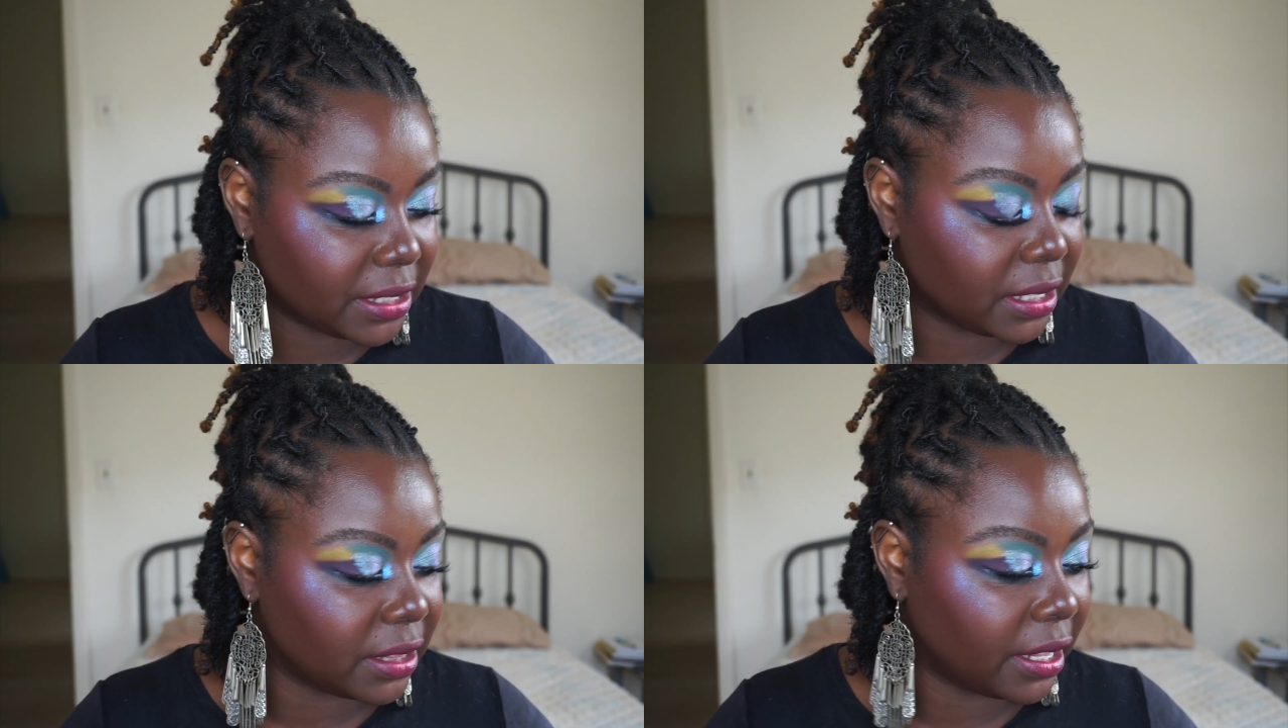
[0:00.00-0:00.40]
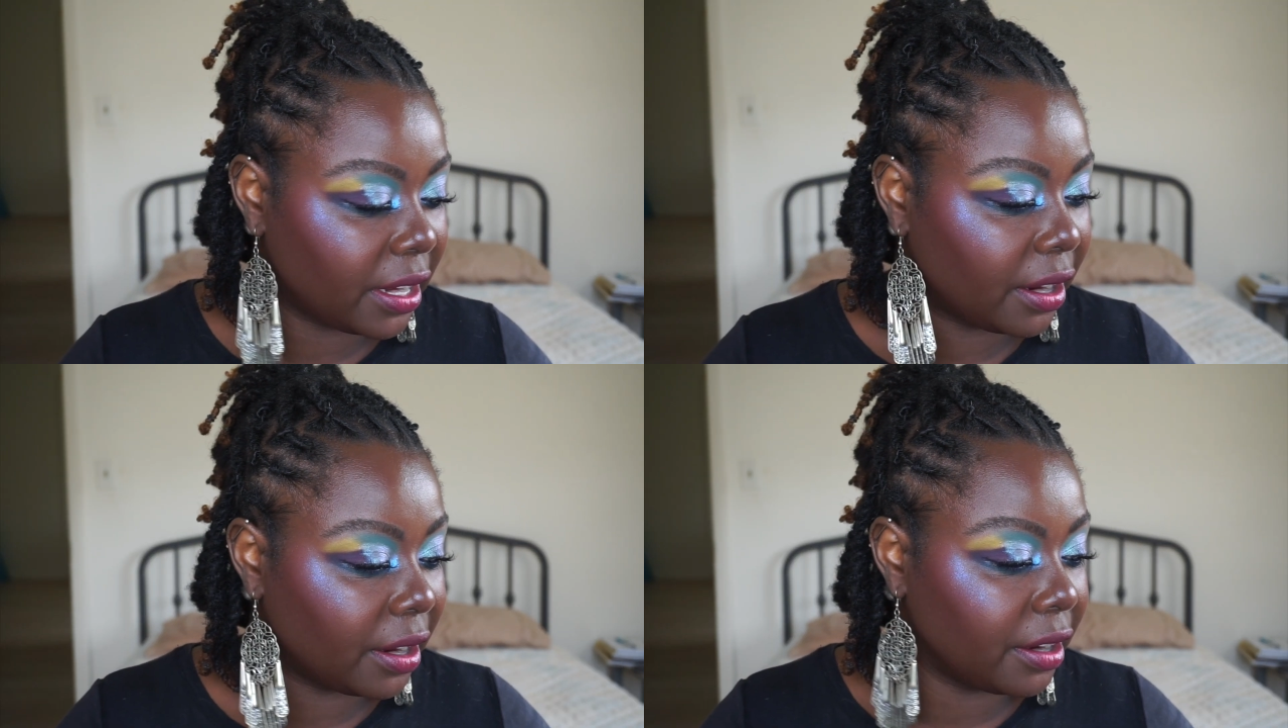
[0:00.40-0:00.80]
that they
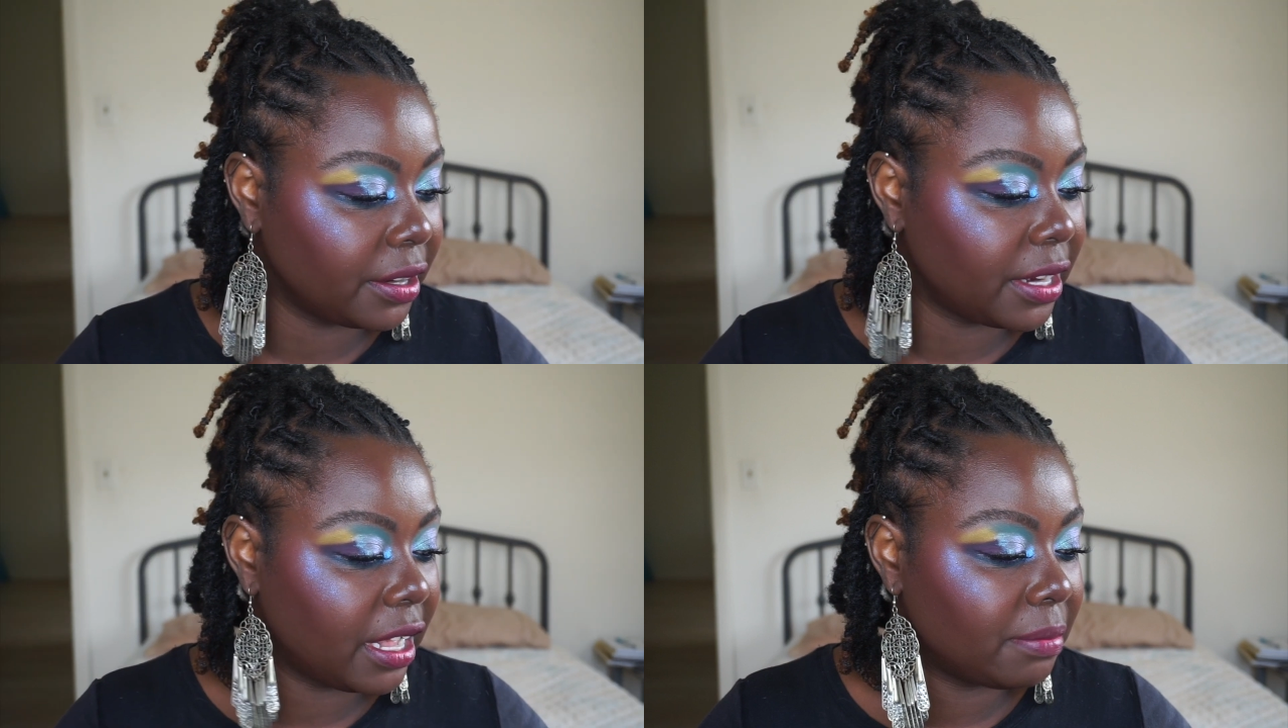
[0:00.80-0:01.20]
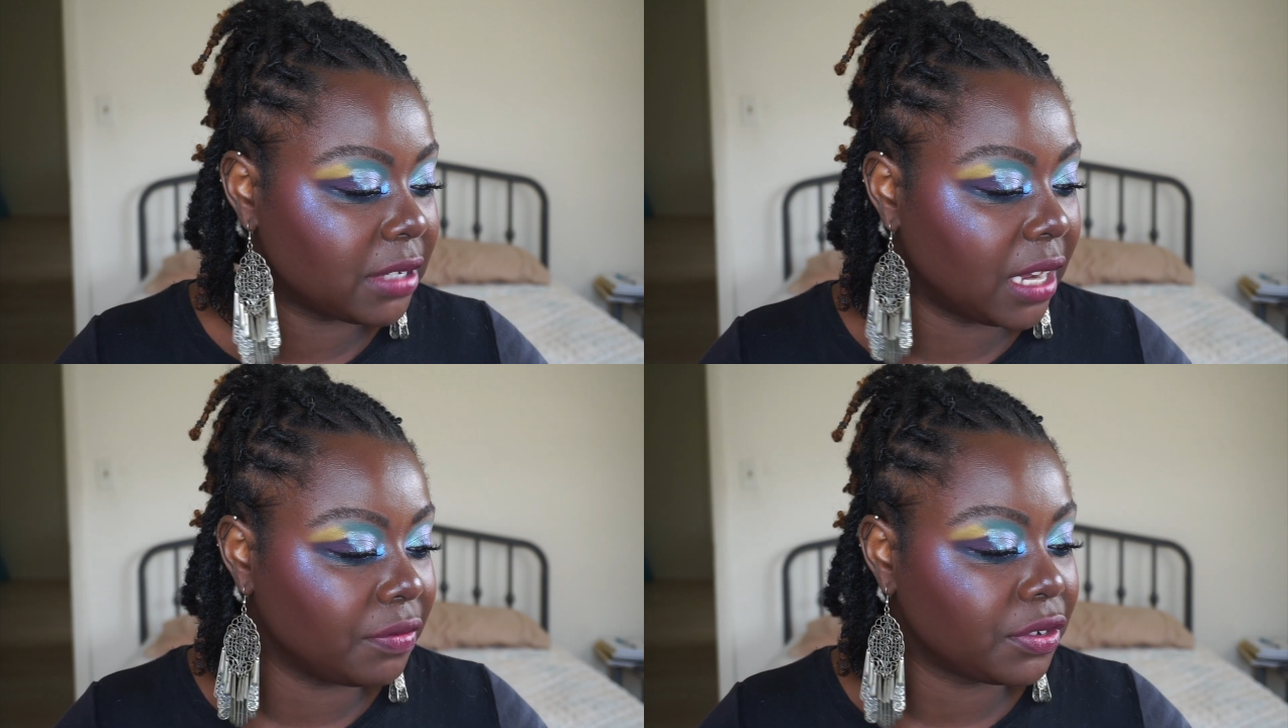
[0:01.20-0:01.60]
are named
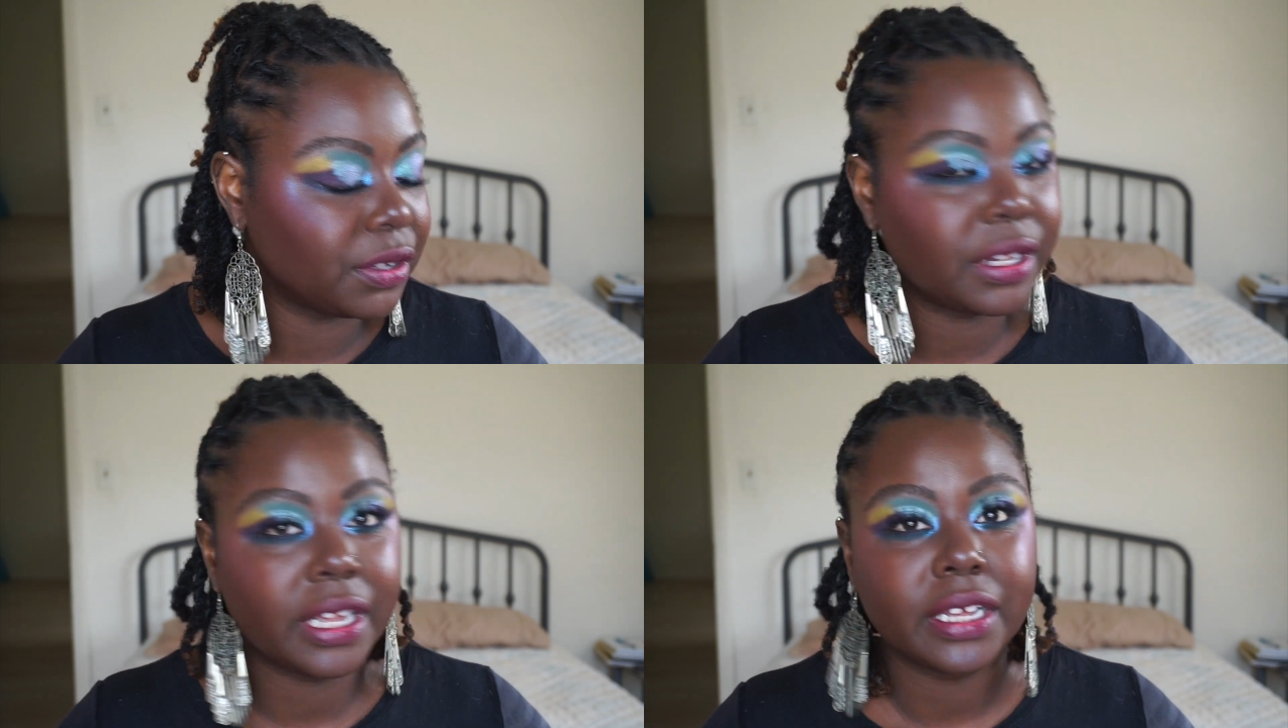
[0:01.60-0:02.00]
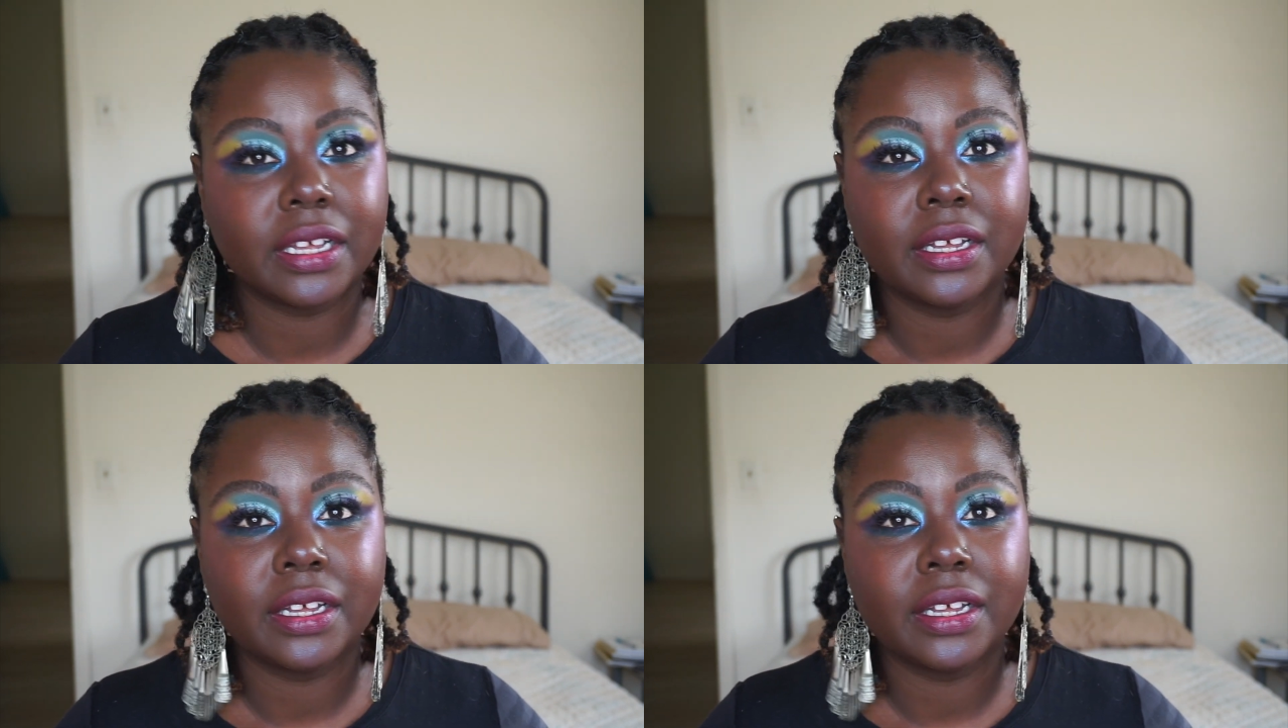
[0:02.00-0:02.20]
after like